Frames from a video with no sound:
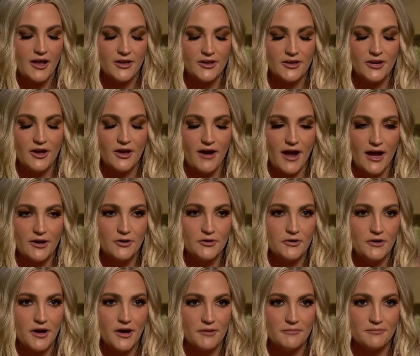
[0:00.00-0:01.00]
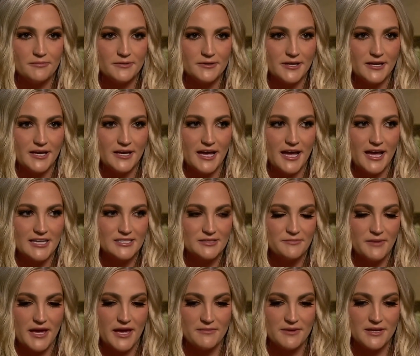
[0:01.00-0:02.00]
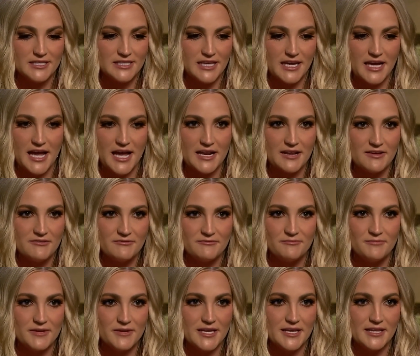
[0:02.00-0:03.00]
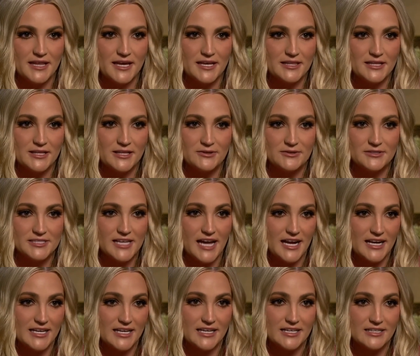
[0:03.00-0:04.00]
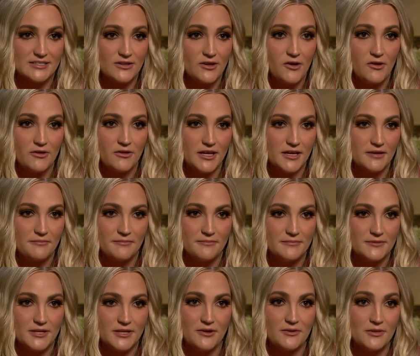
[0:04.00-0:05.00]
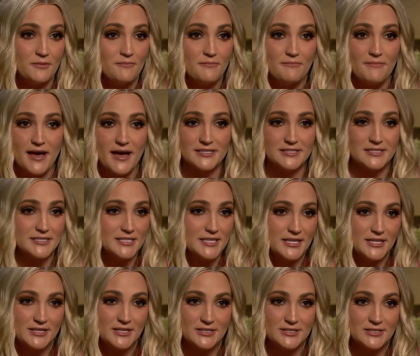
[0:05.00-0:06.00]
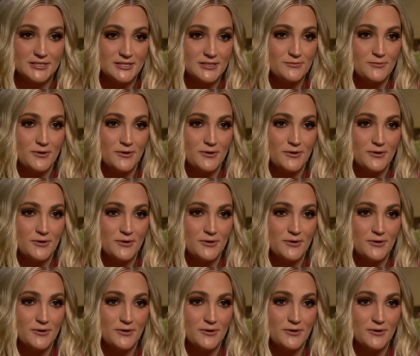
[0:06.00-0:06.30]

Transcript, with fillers: You know, I grew up as a baby is like kind of being like the little sidekick to the whole like you know the Mouseketeers,